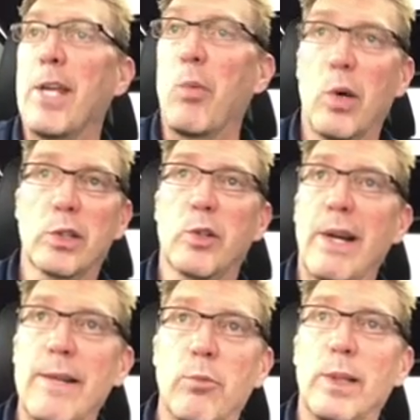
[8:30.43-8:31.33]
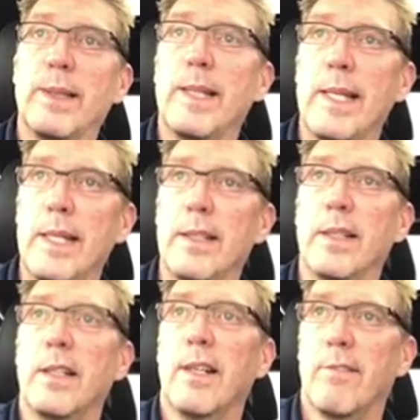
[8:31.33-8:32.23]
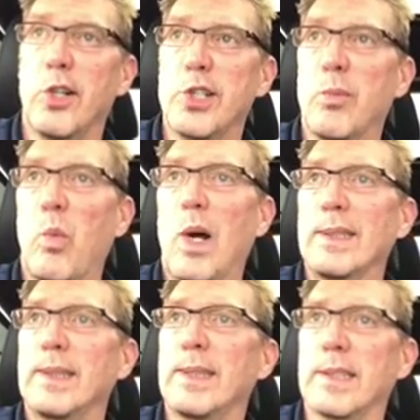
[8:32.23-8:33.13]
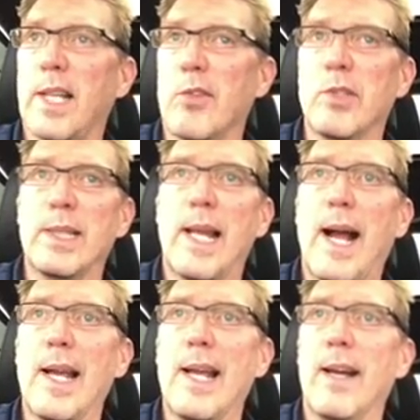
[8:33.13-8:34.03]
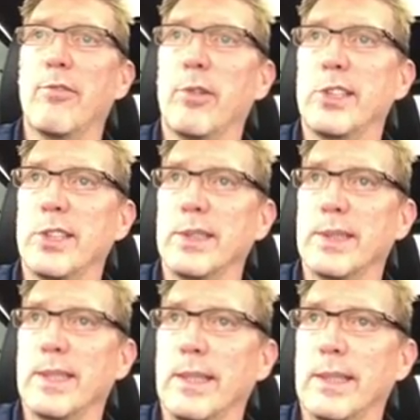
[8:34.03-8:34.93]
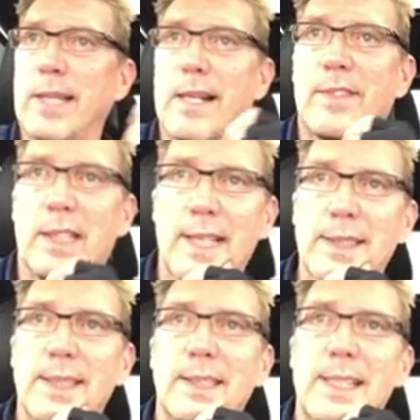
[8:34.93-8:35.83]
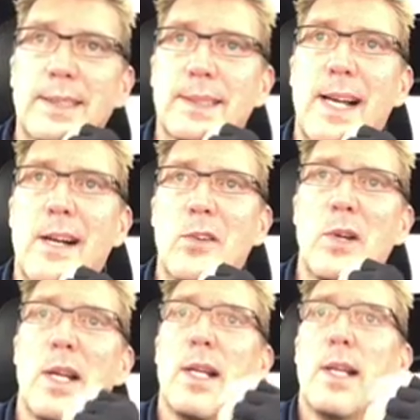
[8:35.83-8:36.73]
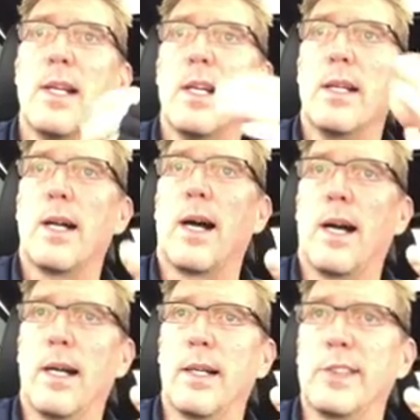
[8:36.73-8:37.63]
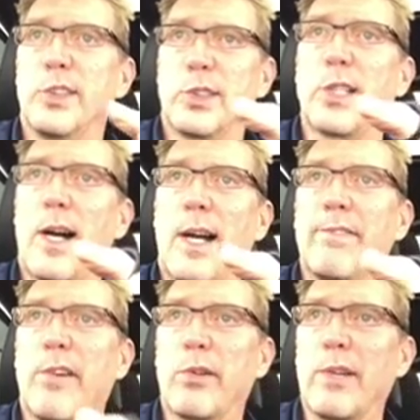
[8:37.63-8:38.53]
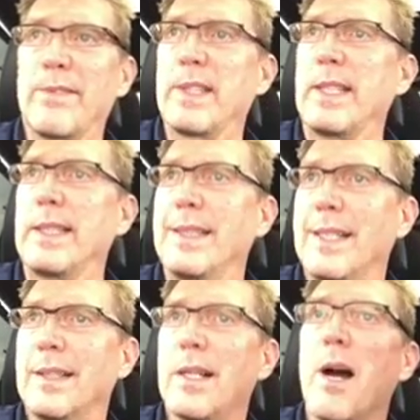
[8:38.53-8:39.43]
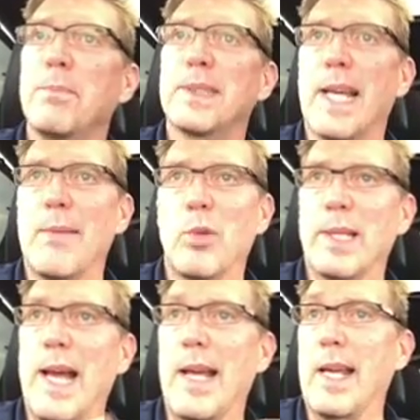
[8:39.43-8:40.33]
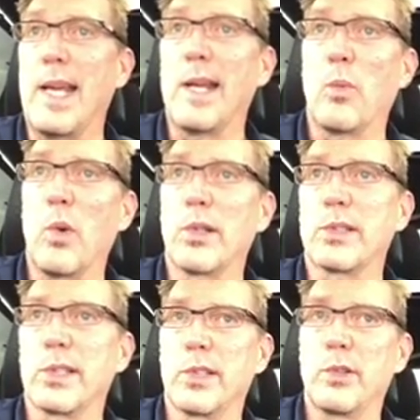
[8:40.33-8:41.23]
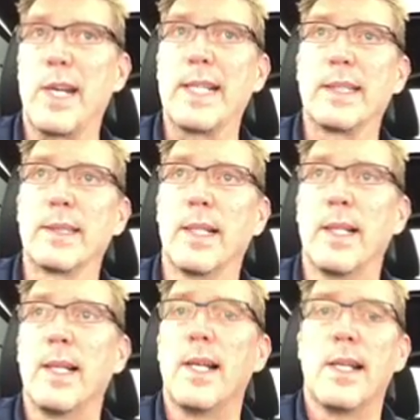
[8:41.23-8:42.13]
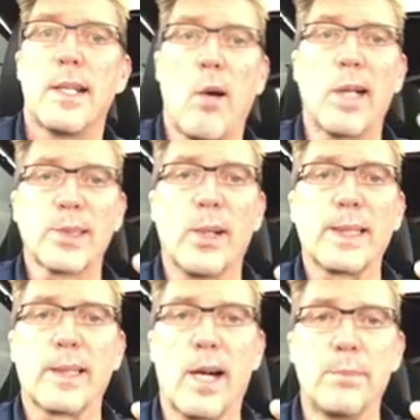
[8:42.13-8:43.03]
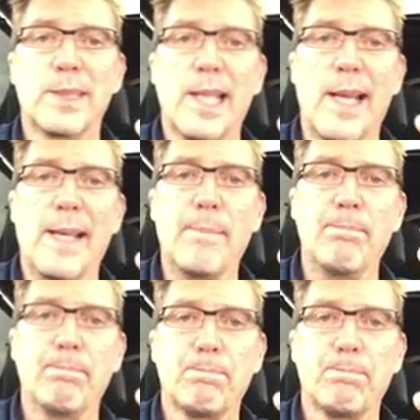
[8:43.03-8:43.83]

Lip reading: It worked great with the version 1 600 that I have, which is kind of a legacy lens now. As you saw, I photographed the Cubs game with that, and it worked great. Now also at the Cubs game,